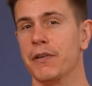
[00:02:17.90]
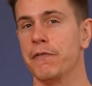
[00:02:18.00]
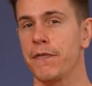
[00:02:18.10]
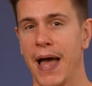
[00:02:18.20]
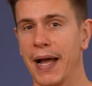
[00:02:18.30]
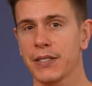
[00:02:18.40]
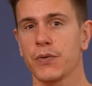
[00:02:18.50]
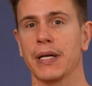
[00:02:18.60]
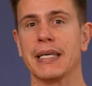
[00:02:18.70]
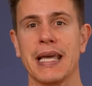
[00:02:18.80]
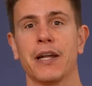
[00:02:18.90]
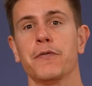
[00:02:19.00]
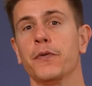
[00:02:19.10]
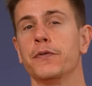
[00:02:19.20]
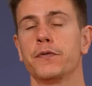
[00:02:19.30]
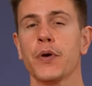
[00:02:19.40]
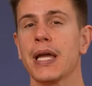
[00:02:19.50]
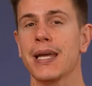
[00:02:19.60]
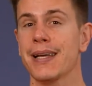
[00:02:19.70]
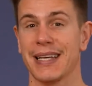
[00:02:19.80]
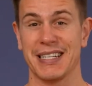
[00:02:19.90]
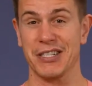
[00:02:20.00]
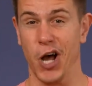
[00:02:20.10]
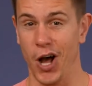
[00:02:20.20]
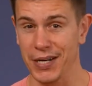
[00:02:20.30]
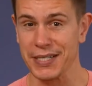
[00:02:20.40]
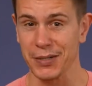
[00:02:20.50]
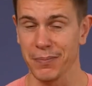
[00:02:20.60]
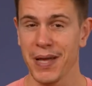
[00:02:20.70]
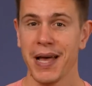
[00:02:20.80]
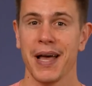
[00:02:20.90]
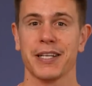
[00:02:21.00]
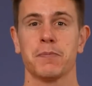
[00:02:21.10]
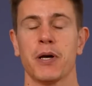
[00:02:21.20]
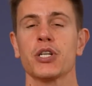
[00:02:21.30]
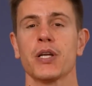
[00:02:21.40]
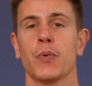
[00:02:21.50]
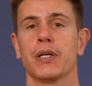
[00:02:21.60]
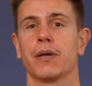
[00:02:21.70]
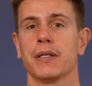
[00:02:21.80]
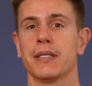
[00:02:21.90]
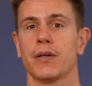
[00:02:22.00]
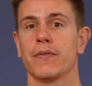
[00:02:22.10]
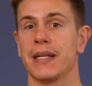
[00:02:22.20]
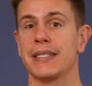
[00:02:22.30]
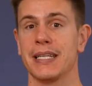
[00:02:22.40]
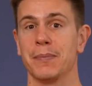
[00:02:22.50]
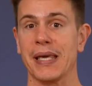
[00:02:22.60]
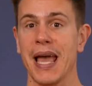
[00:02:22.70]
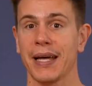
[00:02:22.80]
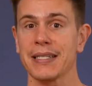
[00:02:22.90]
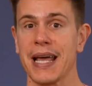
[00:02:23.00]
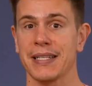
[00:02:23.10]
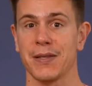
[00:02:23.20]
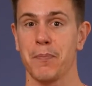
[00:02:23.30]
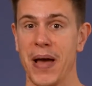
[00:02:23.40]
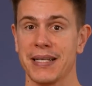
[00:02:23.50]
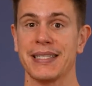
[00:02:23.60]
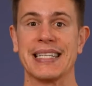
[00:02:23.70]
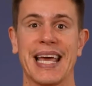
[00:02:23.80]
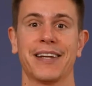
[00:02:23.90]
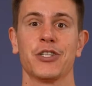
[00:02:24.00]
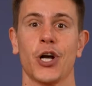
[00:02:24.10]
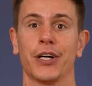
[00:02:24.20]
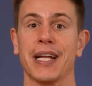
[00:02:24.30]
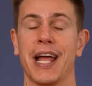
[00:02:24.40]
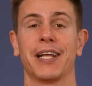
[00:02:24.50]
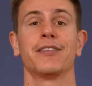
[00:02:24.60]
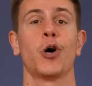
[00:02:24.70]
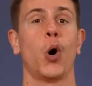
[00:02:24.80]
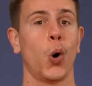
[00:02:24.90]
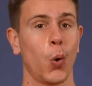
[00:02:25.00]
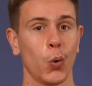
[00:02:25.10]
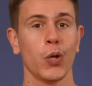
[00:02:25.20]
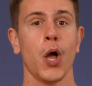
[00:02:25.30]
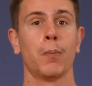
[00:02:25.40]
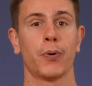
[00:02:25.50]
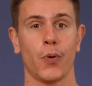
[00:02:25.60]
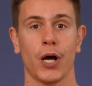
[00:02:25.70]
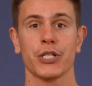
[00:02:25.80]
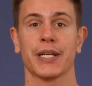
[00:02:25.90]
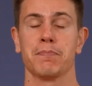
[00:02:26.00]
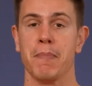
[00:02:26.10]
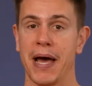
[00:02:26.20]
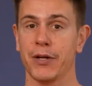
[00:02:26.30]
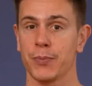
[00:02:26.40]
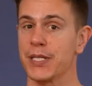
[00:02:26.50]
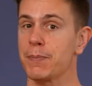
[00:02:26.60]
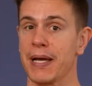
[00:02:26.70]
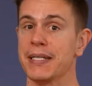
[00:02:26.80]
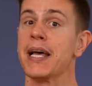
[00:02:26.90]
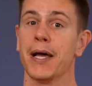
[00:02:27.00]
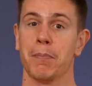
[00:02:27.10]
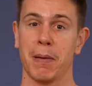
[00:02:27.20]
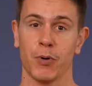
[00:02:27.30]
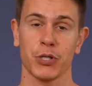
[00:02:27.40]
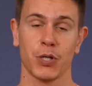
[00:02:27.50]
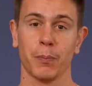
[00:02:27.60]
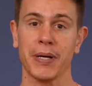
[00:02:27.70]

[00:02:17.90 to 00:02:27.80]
the fact you can get it for free is awesome, especially when you consider that Team Gantt has the best Gantt chart in the whole project management space, in my personal